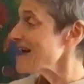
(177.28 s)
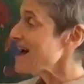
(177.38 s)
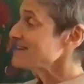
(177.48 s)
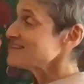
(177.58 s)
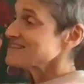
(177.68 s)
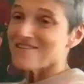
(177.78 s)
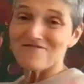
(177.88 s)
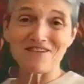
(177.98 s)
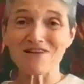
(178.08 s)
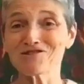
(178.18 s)
and the
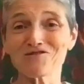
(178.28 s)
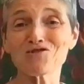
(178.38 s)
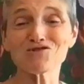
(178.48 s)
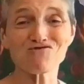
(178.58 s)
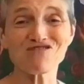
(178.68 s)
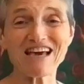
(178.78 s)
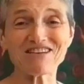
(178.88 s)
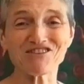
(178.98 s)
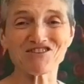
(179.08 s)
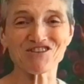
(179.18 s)
seventh house, of course,
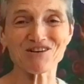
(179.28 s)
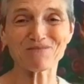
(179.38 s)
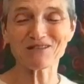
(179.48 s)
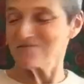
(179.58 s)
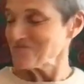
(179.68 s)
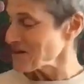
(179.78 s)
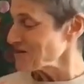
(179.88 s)
relationships.